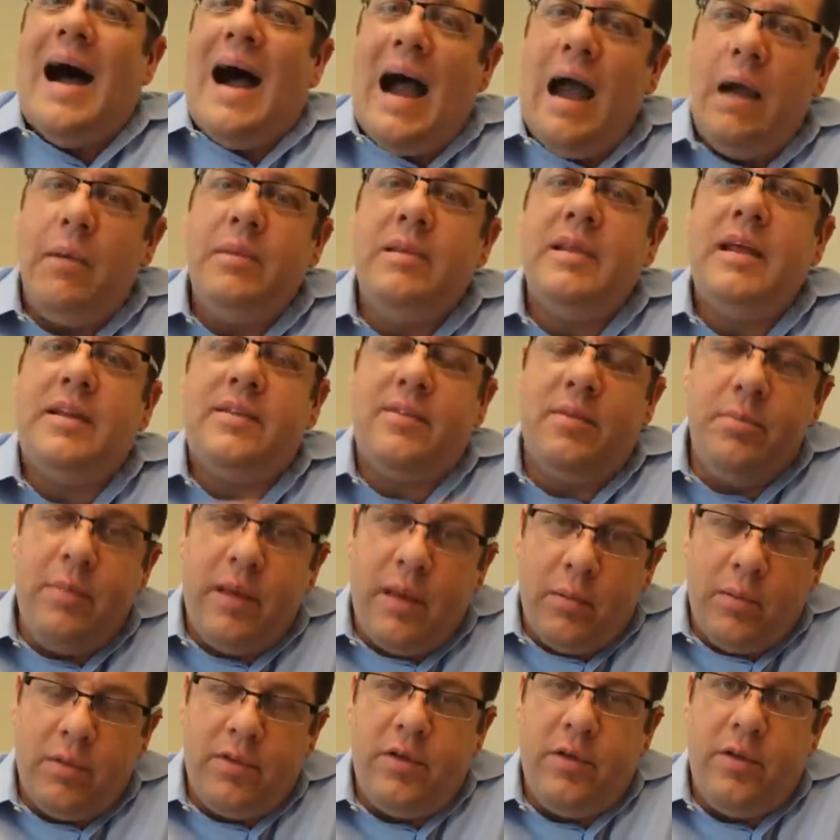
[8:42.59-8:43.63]
I would like to
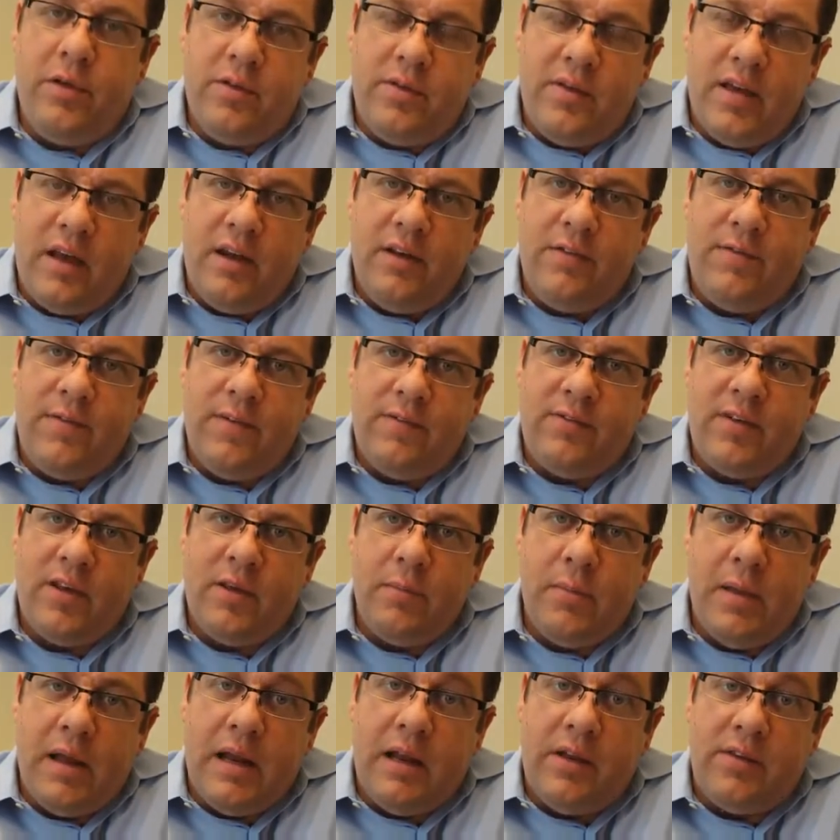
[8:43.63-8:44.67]
meet with you 10 to
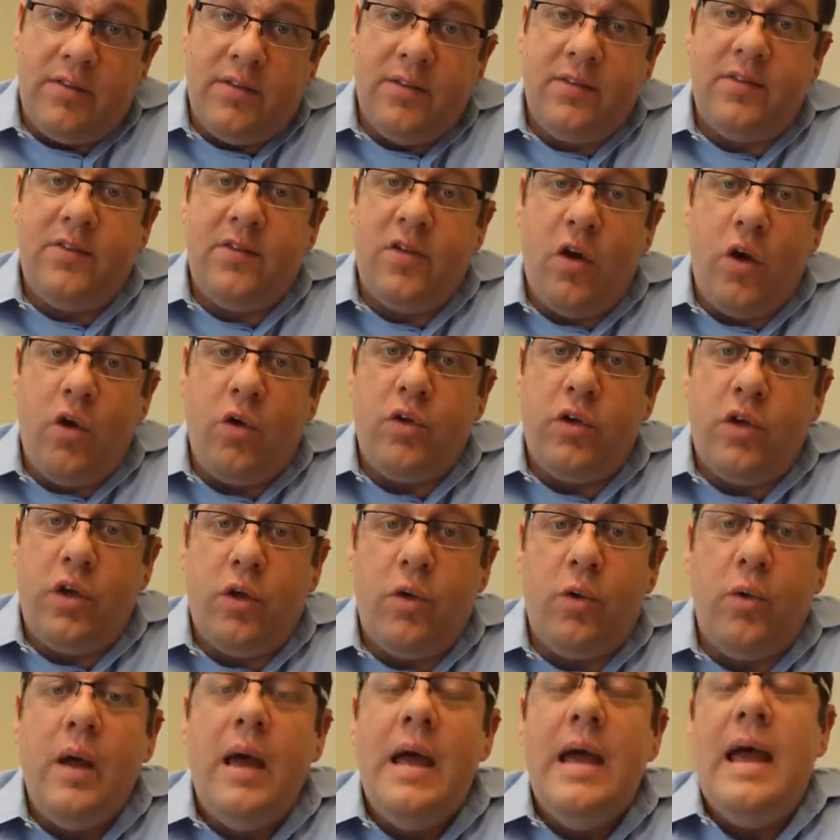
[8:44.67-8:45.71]
15 minutes to show
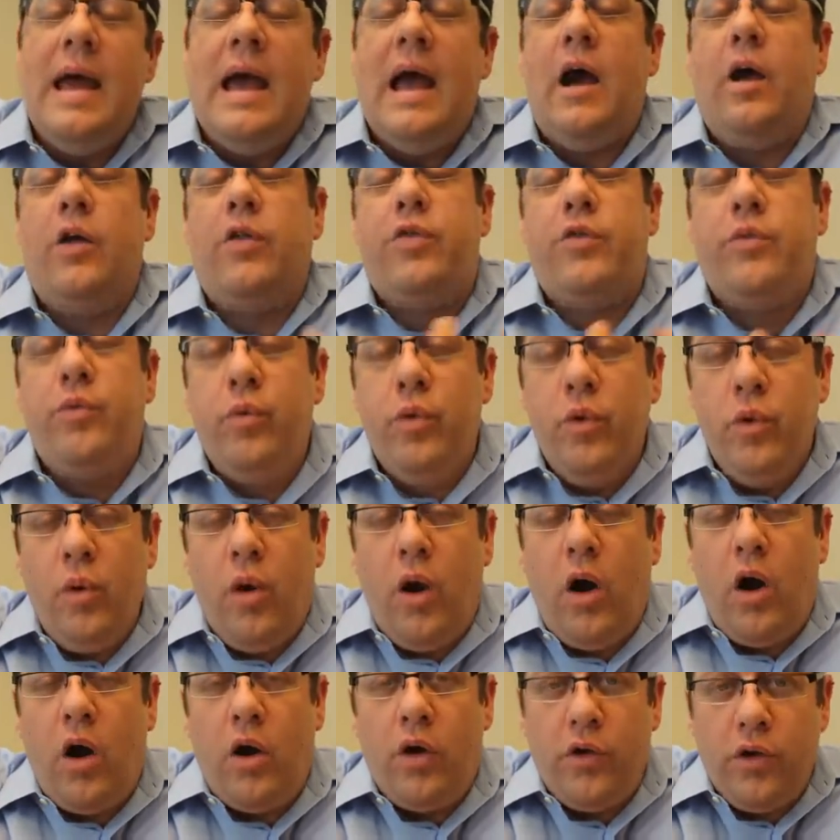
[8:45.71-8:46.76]
you how
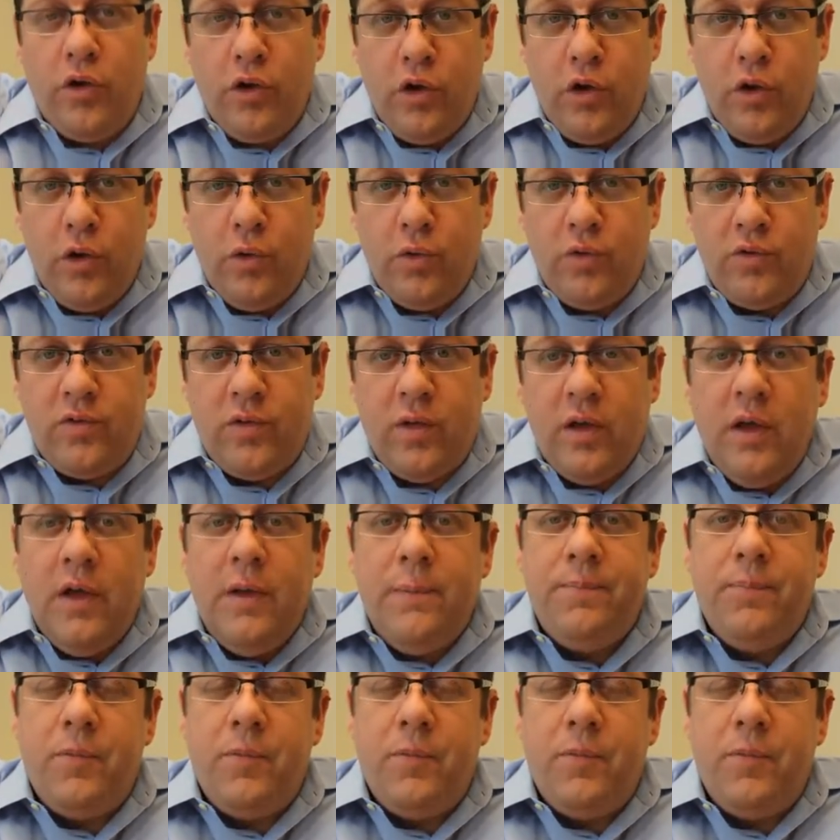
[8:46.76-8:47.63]
through our use